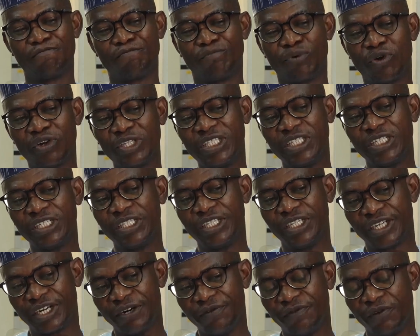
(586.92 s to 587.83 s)
brought in
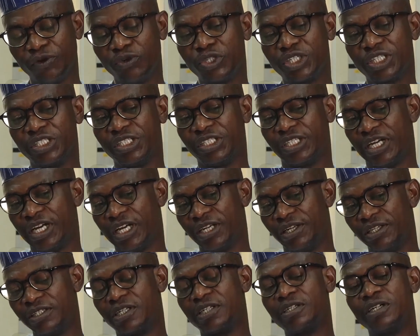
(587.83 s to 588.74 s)
the revolution
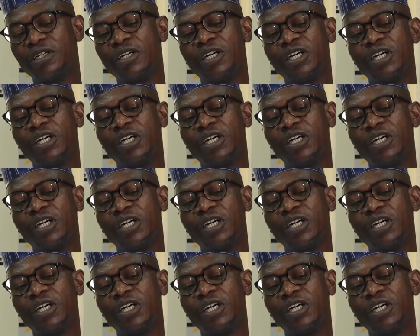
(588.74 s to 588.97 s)
that, look,